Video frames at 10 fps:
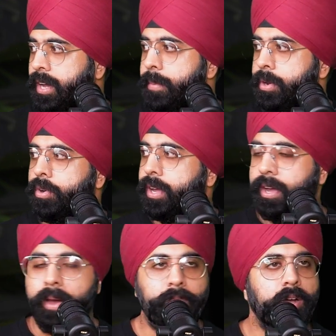I mean, okay,
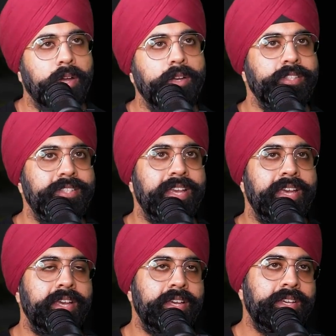I'm not gonna
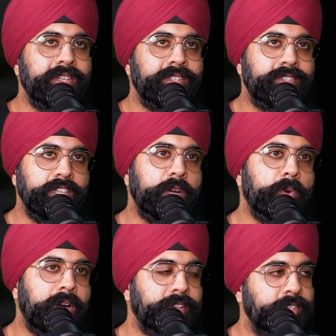say
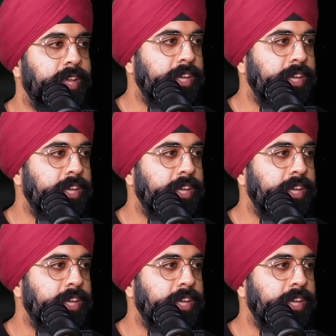Singapore has an